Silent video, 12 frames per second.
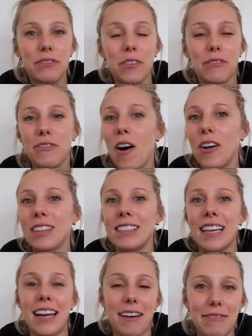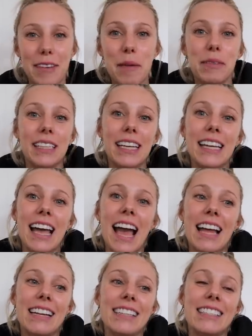for Fox and our family.
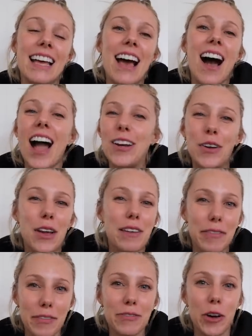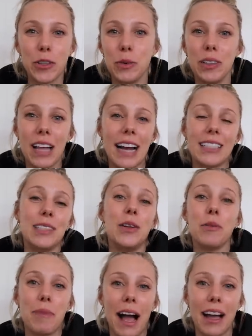And I know even Fox will like to look
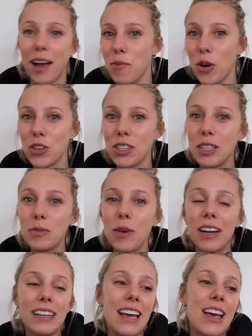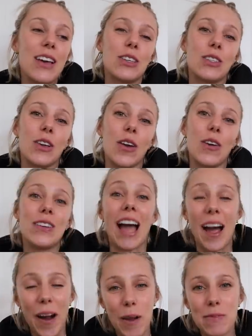back and watch this one. So yeah, I
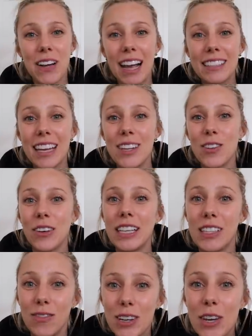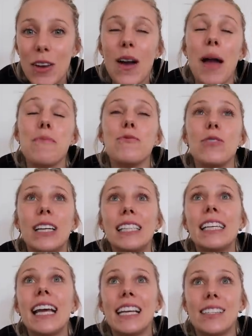hope you guys enjoyed this video. I'm
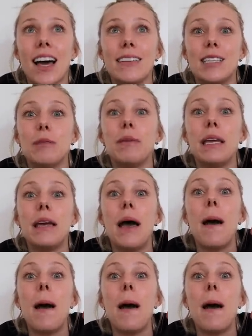really excited to be